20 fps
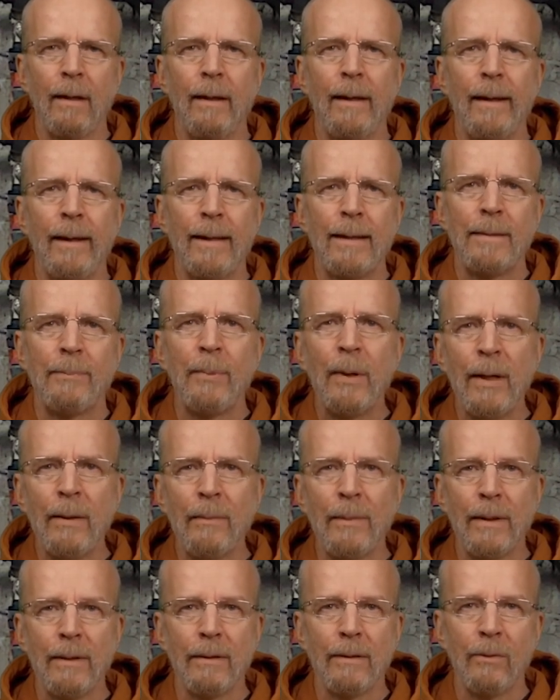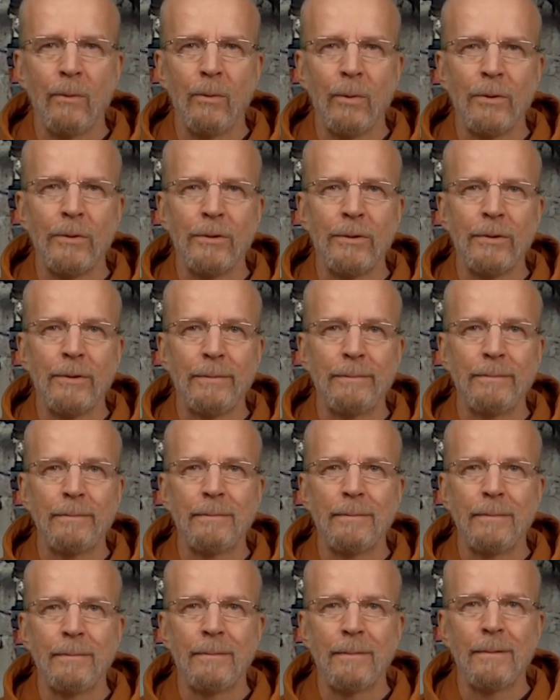experiment was.
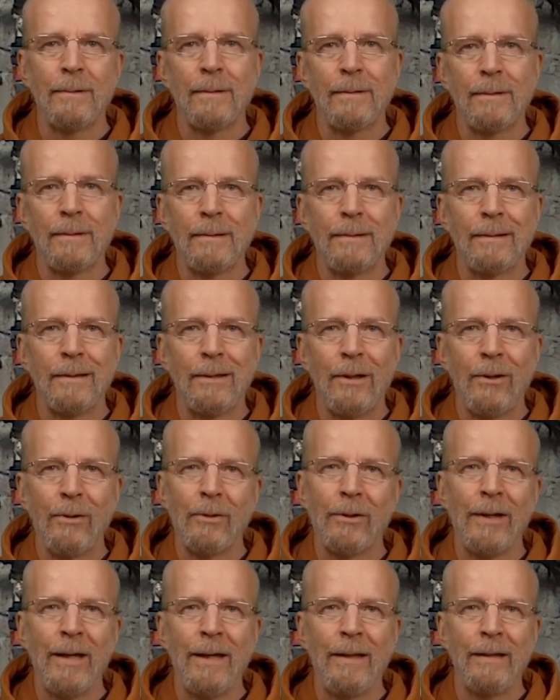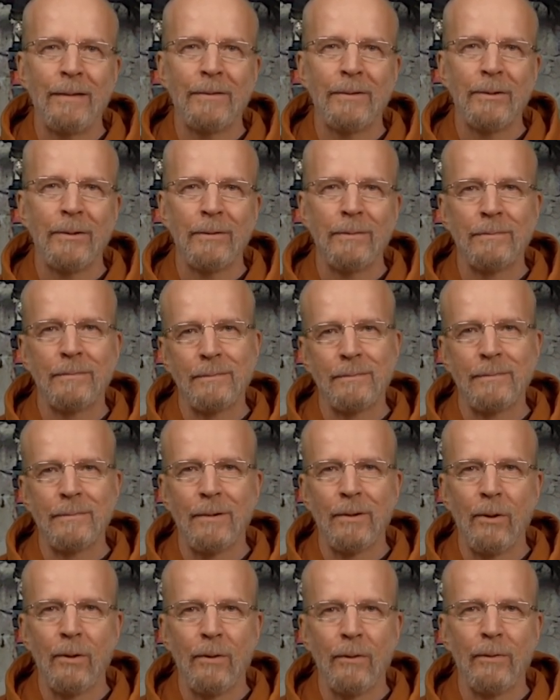Okay,
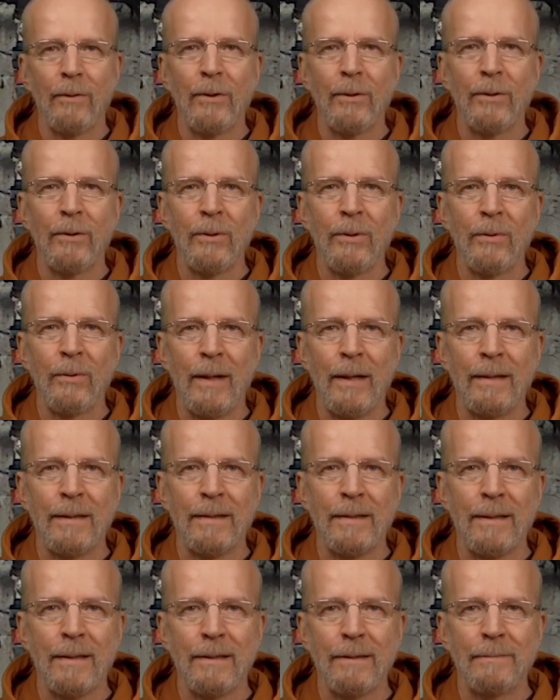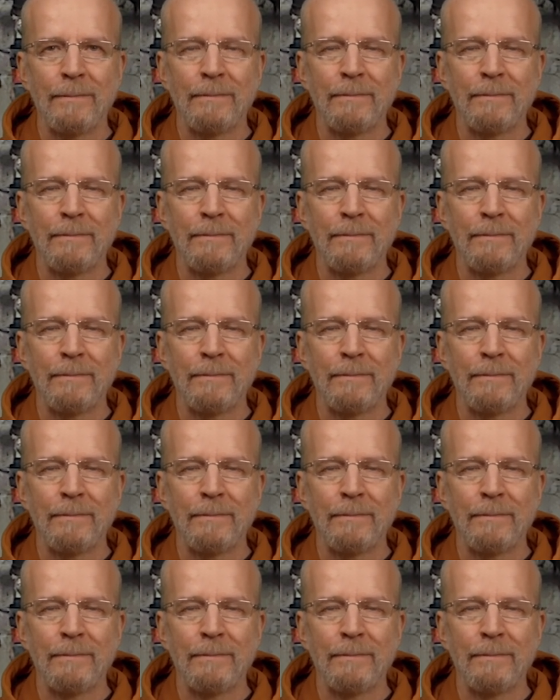over to you, Icy.